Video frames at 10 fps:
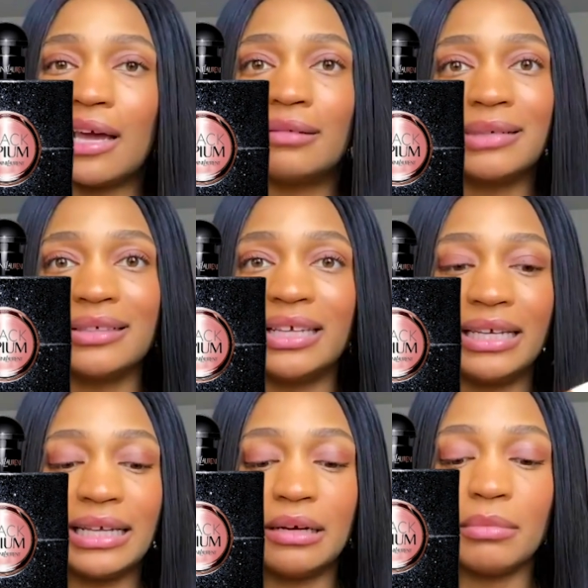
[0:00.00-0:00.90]
I'm not
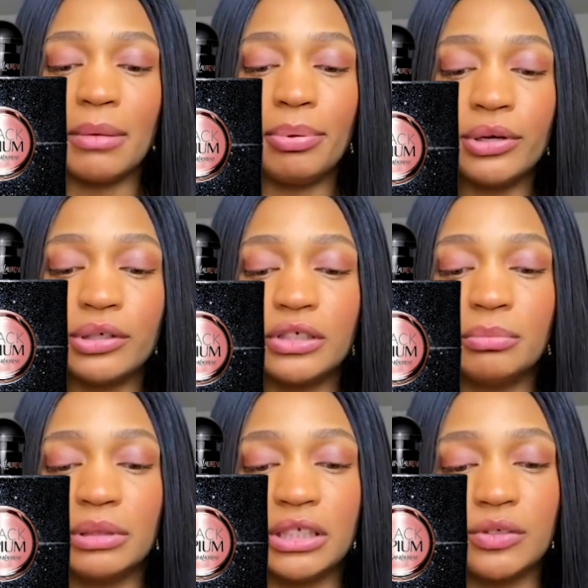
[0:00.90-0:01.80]
taking that in my purse,
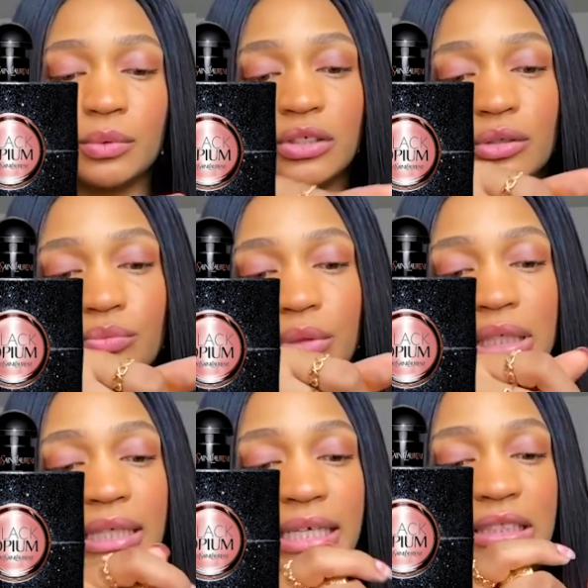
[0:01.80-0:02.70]
but this one's a
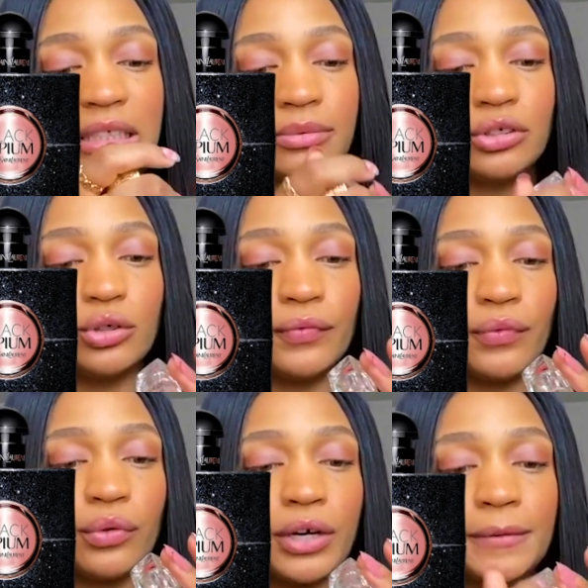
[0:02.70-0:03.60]
really nice substitute
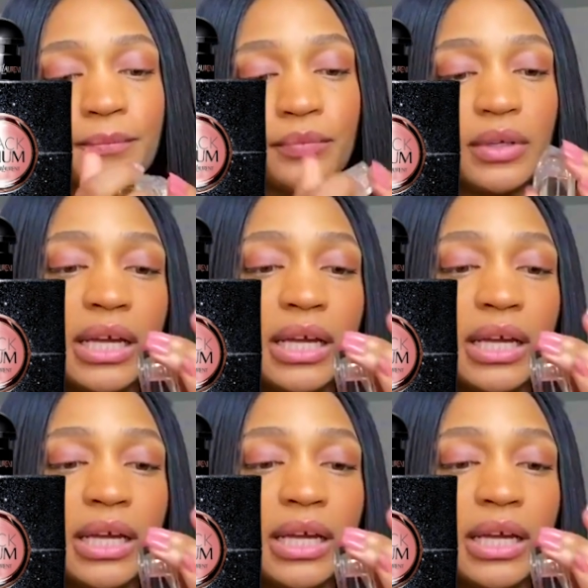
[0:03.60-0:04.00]
for it.